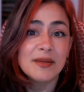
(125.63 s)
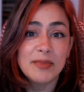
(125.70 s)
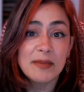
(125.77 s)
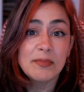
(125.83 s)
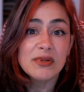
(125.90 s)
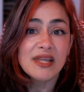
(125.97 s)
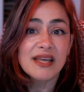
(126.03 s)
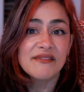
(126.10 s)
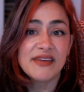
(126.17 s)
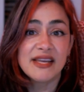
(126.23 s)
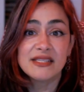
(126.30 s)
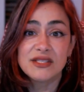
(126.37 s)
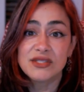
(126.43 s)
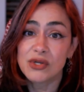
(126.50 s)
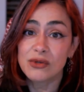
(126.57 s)
like Vance
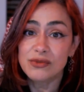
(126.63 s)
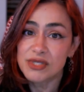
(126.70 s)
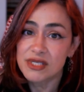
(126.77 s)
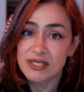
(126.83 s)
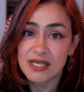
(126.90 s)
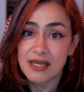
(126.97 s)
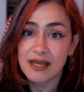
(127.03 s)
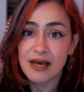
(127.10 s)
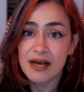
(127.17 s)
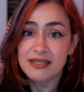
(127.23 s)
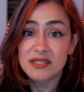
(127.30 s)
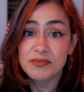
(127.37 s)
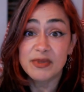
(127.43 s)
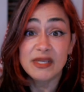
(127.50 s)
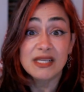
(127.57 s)
don't just think God
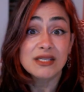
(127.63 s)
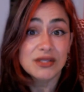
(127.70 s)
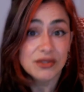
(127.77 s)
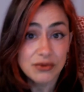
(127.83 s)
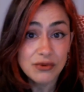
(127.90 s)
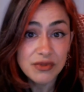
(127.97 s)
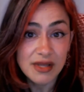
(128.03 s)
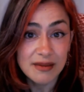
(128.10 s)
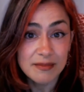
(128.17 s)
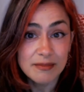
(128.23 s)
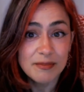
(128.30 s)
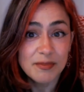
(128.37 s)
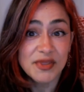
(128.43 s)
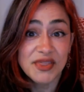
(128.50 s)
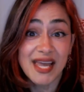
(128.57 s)
speaks through them, but
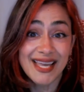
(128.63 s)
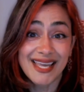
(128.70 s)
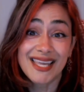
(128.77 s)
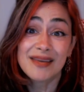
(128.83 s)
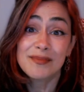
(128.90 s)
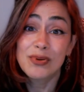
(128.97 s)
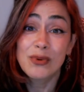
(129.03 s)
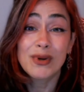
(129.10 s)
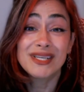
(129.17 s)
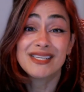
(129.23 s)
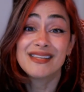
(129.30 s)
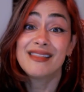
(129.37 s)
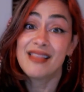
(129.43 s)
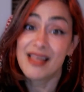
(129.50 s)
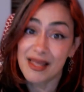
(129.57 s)
that he appointed
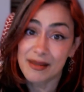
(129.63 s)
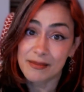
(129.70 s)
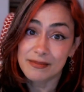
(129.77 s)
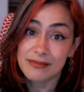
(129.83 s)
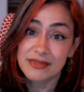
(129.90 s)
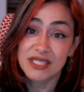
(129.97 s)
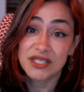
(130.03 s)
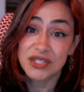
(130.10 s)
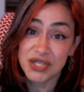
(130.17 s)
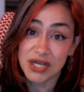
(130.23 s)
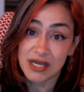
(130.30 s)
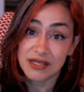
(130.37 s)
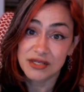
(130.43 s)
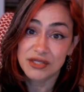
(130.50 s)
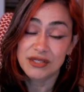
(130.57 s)
them to
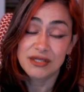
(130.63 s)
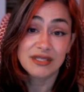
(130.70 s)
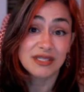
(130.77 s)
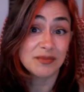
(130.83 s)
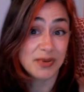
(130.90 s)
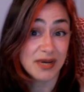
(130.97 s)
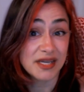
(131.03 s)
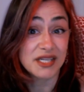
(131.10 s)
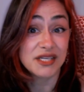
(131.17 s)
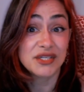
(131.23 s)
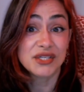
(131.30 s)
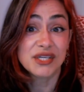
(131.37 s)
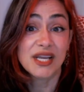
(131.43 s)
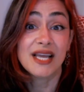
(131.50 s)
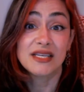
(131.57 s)
judge, to punish,
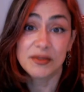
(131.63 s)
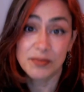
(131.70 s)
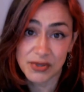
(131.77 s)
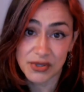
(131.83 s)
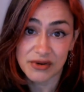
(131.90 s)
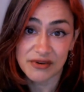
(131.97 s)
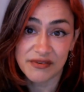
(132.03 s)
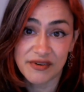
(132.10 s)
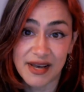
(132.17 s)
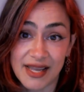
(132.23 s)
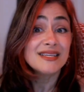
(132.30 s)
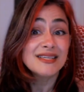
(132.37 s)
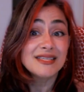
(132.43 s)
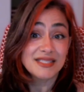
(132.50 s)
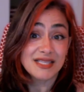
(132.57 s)
and to purify.
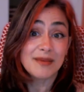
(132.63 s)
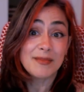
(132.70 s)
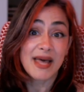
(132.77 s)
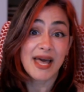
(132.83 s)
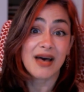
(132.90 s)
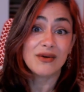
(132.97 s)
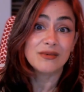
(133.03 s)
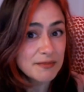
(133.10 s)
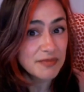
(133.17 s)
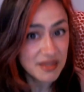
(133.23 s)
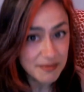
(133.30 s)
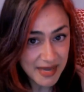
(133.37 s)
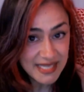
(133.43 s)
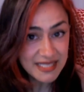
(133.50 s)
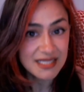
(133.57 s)
Somehow, the
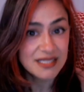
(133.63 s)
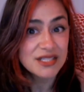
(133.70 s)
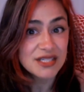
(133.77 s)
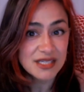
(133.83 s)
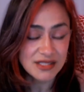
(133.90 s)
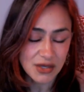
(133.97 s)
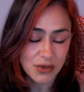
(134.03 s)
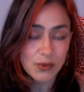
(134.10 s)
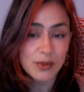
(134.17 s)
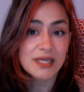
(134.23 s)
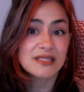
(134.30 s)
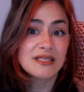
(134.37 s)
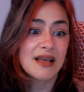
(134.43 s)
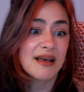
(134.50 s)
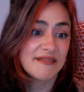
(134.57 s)
message is always
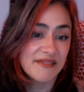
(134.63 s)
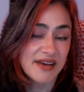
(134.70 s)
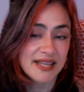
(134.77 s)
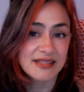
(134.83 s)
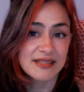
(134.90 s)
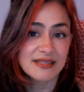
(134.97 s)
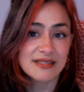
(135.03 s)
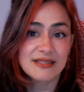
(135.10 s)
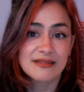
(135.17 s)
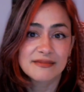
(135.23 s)
violence.